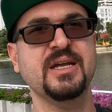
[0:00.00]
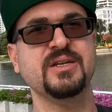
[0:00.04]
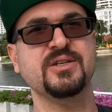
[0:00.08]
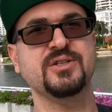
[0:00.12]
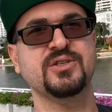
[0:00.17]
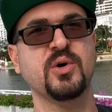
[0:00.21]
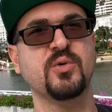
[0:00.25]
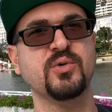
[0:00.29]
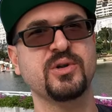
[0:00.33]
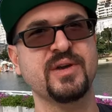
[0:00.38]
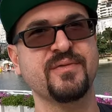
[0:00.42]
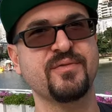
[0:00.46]

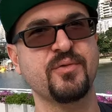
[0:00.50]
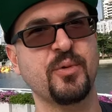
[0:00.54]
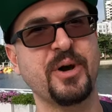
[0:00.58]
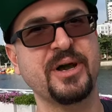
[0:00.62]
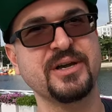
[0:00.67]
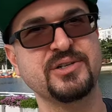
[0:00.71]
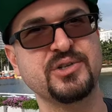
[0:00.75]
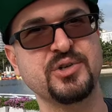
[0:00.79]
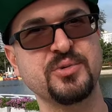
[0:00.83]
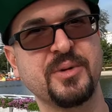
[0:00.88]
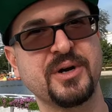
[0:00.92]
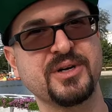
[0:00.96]
Don't give
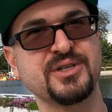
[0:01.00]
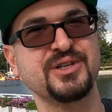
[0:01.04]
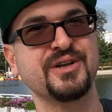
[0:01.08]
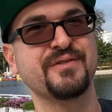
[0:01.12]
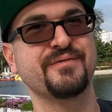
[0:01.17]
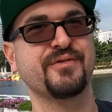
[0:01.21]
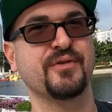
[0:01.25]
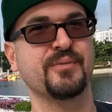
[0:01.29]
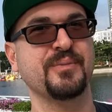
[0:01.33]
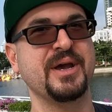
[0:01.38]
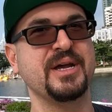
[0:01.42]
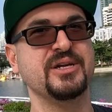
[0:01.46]
away too much
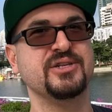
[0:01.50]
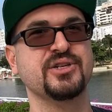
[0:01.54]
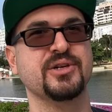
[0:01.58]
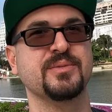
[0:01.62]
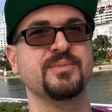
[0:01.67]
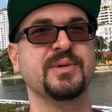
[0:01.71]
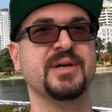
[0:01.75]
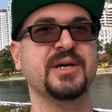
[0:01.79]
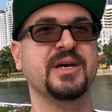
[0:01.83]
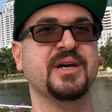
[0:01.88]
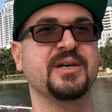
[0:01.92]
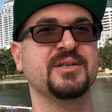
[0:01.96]
information
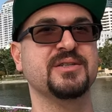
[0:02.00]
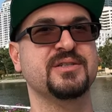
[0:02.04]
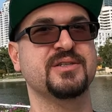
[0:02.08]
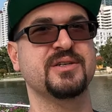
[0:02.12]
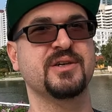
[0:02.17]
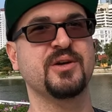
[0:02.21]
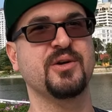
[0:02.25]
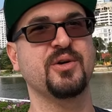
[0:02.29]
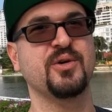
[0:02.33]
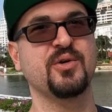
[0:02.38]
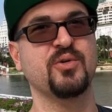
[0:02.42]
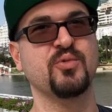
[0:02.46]
because
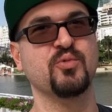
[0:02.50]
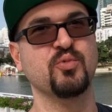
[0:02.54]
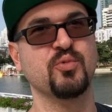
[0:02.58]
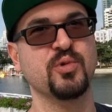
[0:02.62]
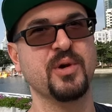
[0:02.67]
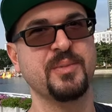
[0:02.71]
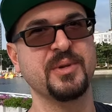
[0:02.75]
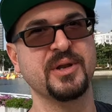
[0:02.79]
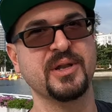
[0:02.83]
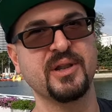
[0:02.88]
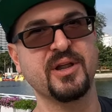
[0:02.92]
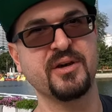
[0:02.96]

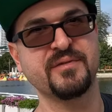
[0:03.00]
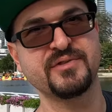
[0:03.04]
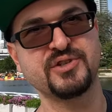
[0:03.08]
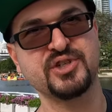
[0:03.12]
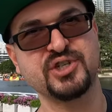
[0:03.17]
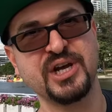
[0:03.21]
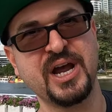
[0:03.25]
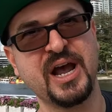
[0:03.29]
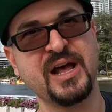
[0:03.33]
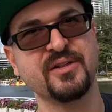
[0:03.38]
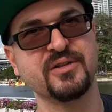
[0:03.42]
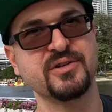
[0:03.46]
women love
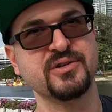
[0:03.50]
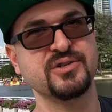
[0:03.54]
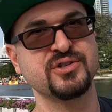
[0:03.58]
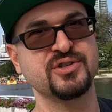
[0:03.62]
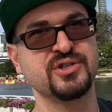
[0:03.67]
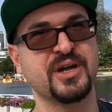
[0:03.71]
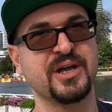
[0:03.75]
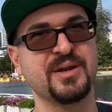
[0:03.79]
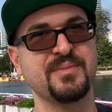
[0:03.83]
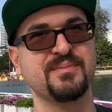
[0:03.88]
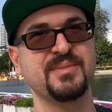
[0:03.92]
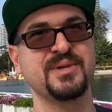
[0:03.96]
challenge
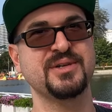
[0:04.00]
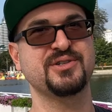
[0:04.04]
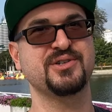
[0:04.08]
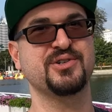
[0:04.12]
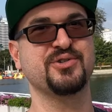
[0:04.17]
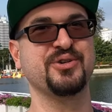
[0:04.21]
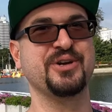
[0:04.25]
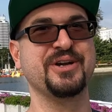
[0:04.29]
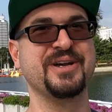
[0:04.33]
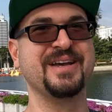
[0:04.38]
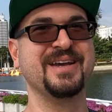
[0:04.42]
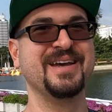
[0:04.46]
and
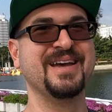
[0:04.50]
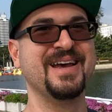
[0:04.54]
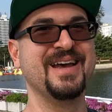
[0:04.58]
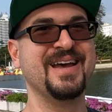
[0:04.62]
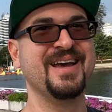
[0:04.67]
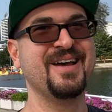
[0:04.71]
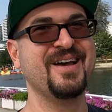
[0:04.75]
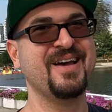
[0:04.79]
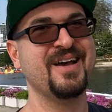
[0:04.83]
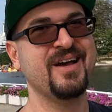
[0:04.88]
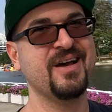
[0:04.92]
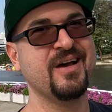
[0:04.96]
mystery.
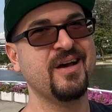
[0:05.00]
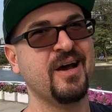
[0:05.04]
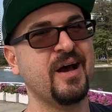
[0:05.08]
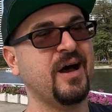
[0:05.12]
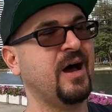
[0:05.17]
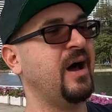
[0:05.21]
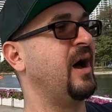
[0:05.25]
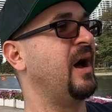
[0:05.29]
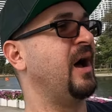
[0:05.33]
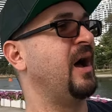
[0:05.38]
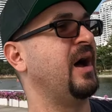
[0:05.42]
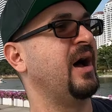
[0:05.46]

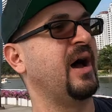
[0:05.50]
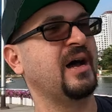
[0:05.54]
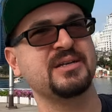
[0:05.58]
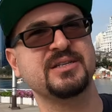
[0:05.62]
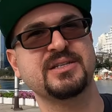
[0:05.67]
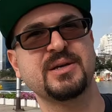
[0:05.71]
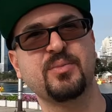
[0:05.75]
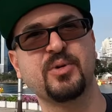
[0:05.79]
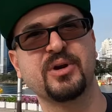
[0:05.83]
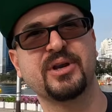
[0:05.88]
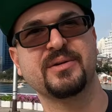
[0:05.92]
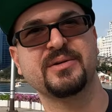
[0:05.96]
Uh, I
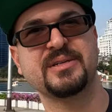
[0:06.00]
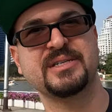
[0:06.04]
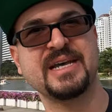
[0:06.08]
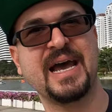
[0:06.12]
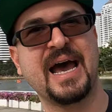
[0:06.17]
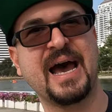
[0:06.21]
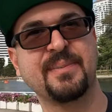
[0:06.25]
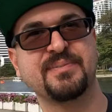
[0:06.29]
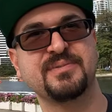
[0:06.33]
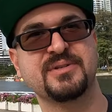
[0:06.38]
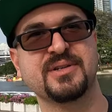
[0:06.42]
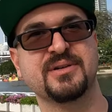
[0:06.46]
somewhat
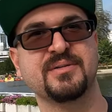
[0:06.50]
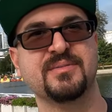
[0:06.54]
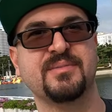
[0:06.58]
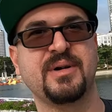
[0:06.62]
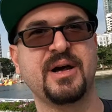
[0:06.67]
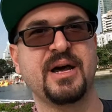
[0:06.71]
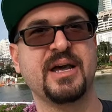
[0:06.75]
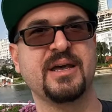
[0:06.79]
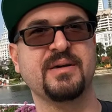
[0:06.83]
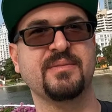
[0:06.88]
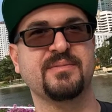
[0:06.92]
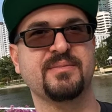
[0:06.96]
adapt
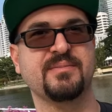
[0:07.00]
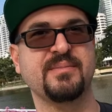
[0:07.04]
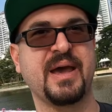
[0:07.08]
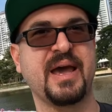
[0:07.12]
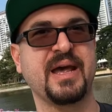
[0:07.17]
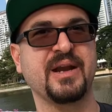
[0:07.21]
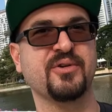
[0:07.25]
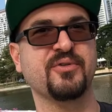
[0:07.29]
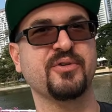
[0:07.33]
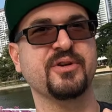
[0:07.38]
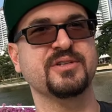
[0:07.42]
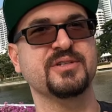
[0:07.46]
my
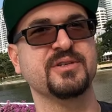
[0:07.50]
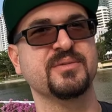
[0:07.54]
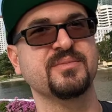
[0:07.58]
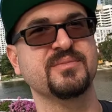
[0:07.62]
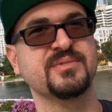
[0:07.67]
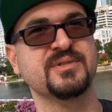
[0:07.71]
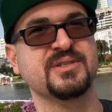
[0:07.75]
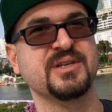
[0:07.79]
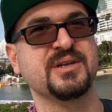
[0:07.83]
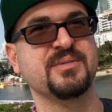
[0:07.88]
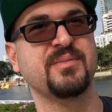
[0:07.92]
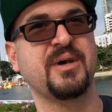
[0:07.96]

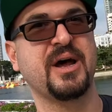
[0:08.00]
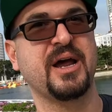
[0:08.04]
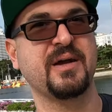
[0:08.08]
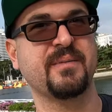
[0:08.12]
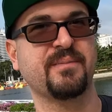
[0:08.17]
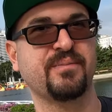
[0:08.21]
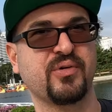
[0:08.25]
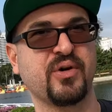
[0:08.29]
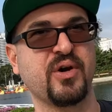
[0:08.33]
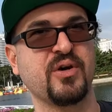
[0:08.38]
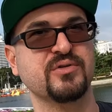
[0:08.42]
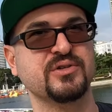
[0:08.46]
mannerisms and my
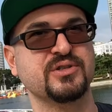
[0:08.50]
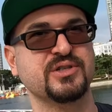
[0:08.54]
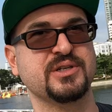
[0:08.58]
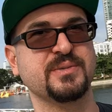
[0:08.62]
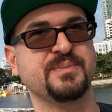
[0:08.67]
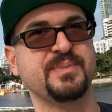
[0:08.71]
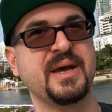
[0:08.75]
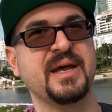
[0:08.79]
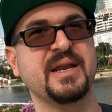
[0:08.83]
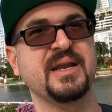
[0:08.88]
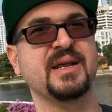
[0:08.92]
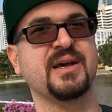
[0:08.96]
approach
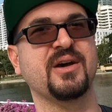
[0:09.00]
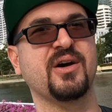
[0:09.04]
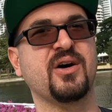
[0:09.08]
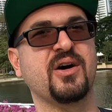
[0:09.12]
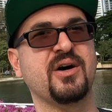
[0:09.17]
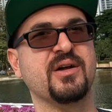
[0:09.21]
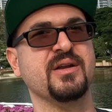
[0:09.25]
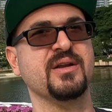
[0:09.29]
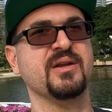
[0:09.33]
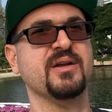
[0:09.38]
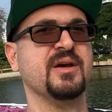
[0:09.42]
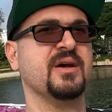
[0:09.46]
depending
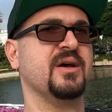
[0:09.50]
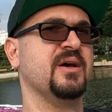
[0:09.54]
on